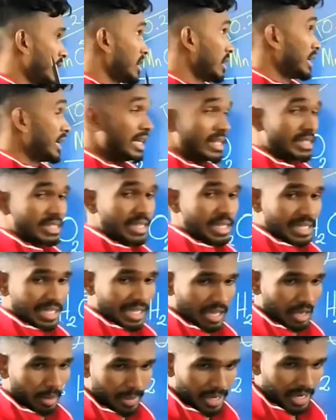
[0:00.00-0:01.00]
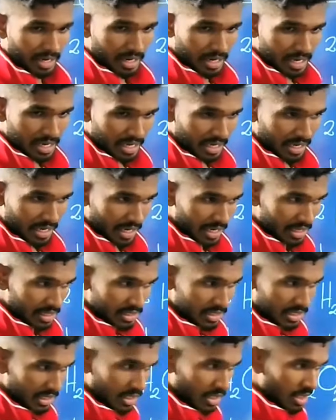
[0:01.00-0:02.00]
Is it chemically
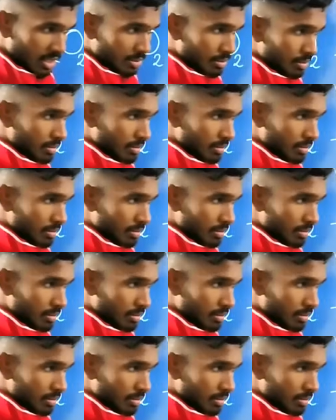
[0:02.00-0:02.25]
consumed?